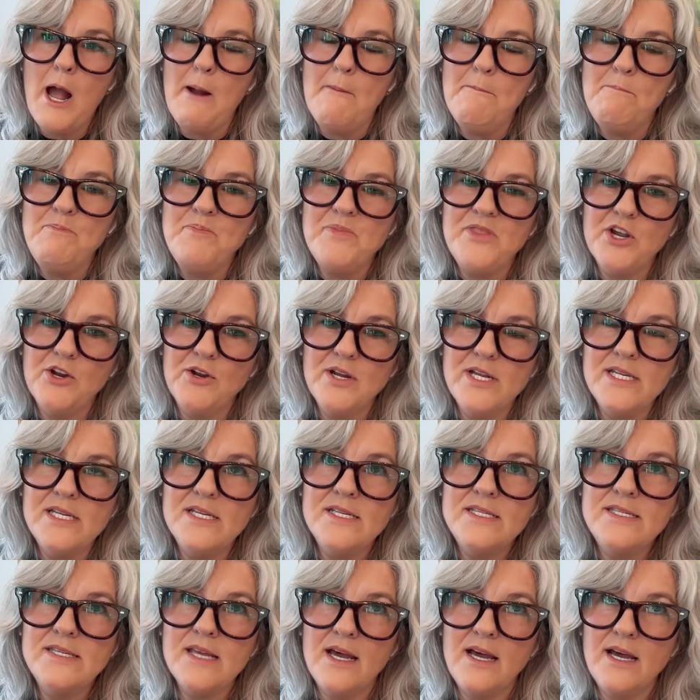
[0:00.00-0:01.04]
Um, there
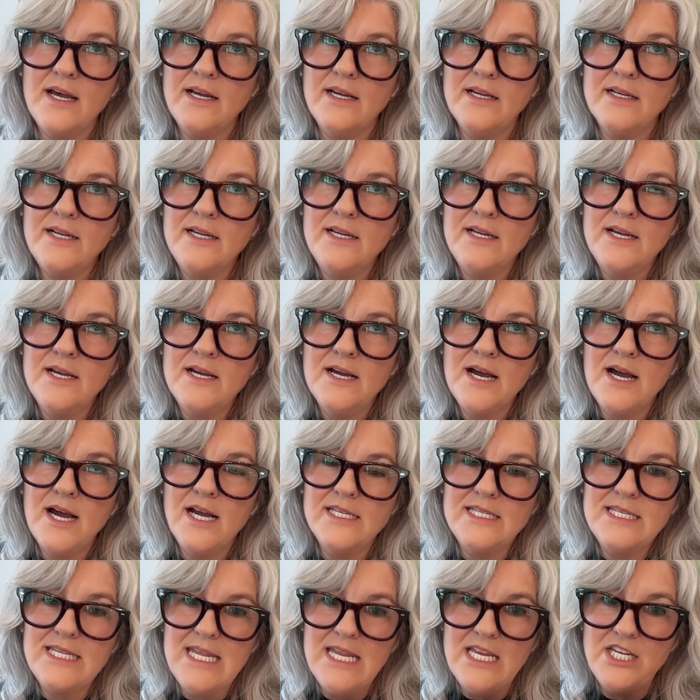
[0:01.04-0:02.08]
is a,
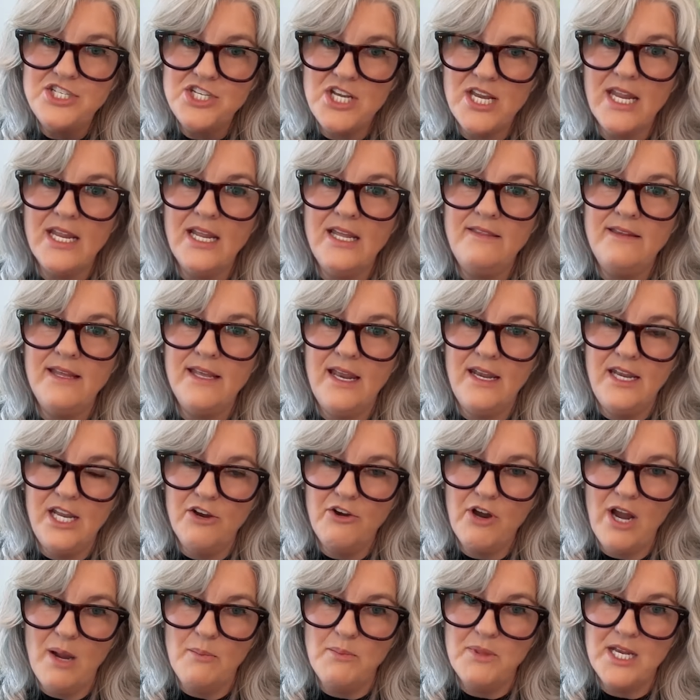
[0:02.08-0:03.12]
a teaching in the
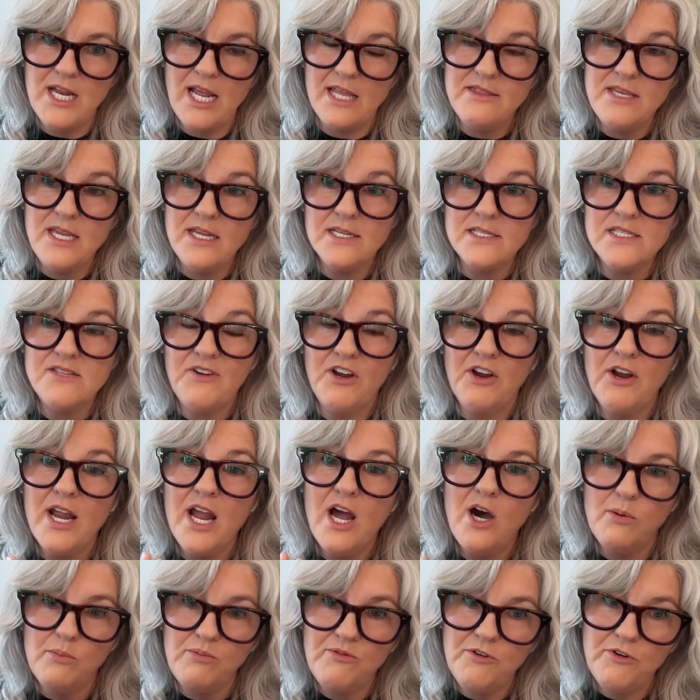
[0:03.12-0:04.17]
enneagram that I think is very
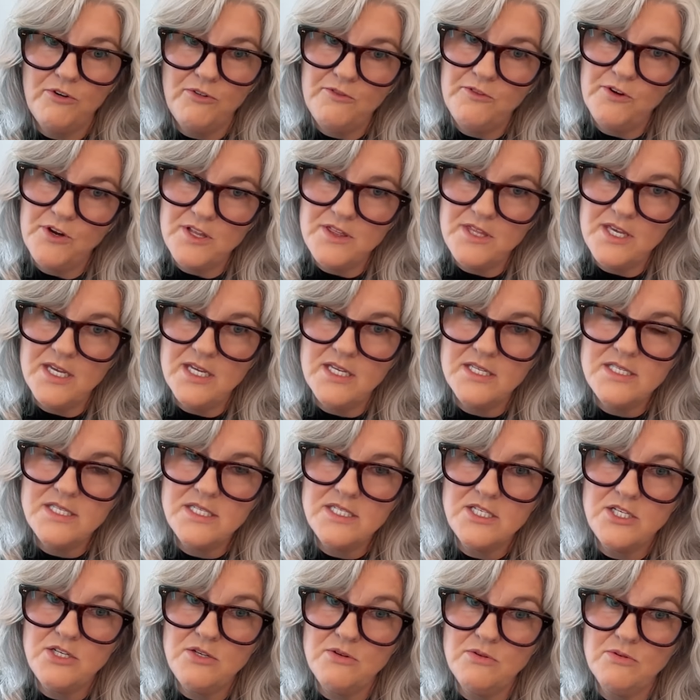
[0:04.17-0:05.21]
helpful for
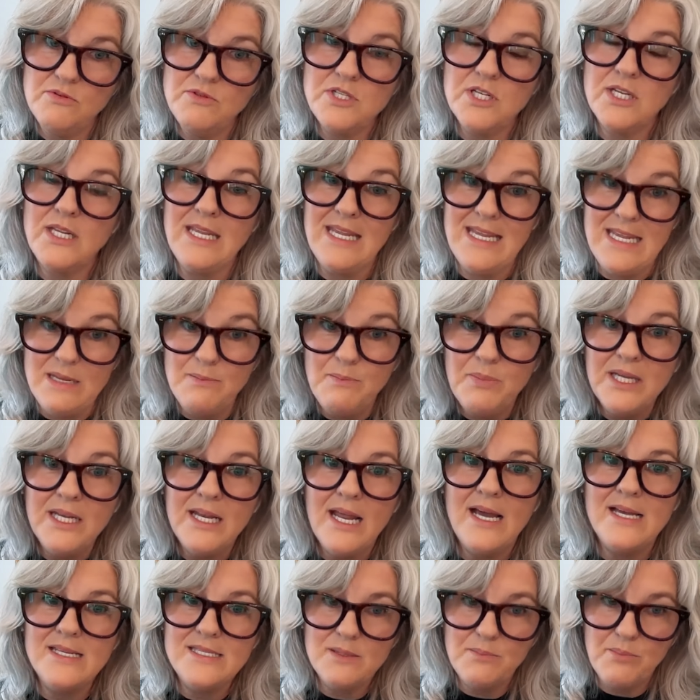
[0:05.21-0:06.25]
this to to keep
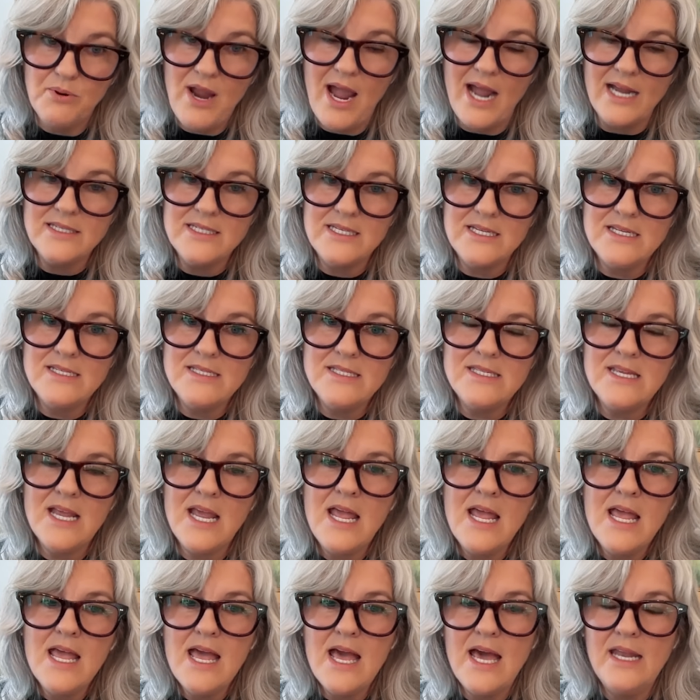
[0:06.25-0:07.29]
it as a practice,
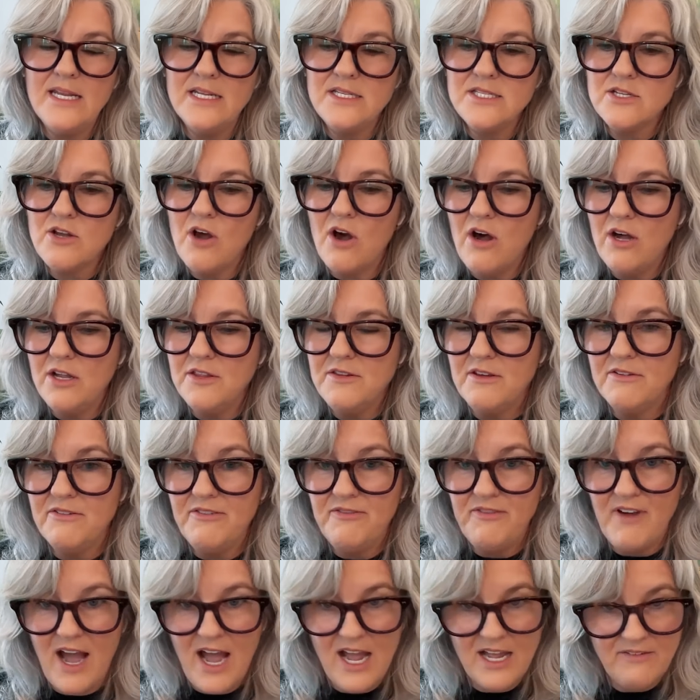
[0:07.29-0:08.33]
and it's called the
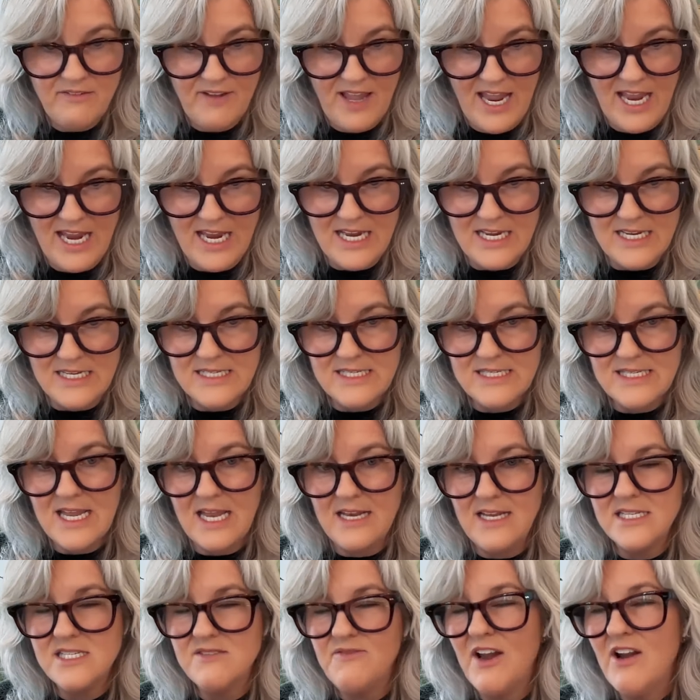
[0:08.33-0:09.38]
five A's, and